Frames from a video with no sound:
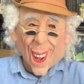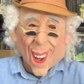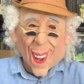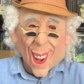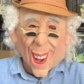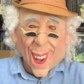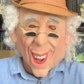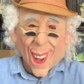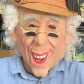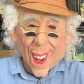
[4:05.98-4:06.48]

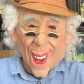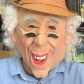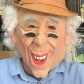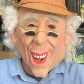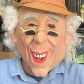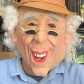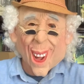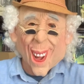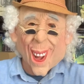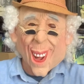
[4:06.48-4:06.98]
And uh,
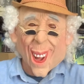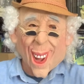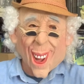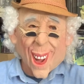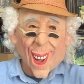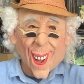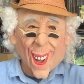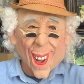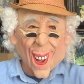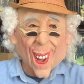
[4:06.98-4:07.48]

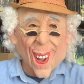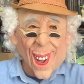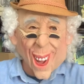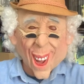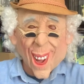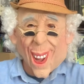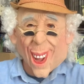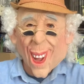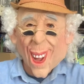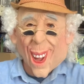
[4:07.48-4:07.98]
yeah,
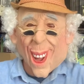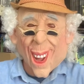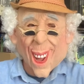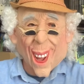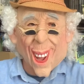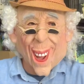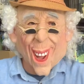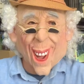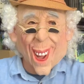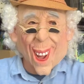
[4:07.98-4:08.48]
there's a there's
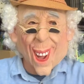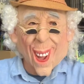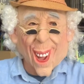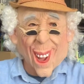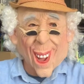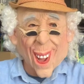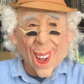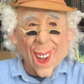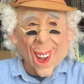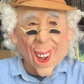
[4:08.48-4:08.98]
a bit of a
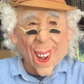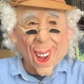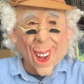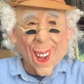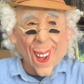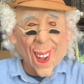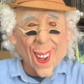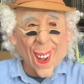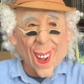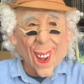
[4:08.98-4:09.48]

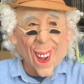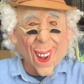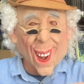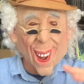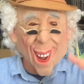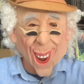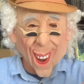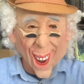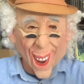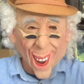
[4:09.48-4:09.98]
time
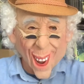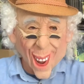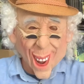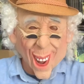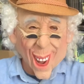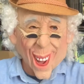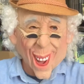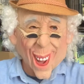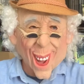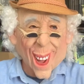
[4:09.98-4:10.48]

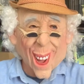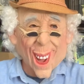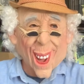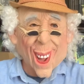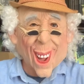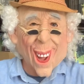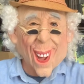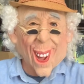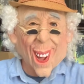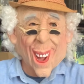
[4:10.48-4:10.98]

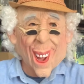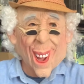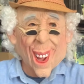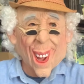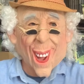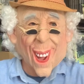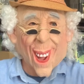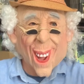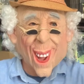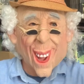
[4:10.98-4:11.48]
scenario
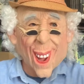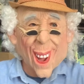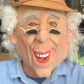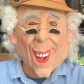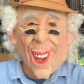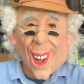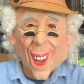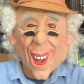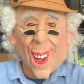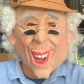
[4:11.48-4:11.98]
there where the, he
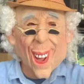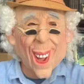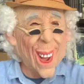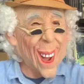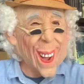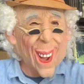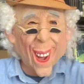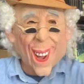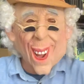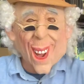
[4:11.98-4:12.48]
has
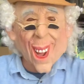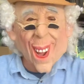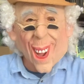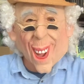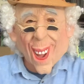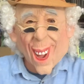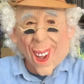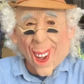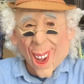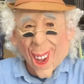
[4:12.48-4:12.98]
about seven
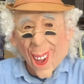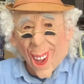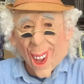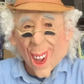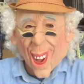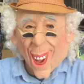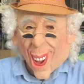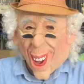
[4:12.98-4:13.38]
days to do it.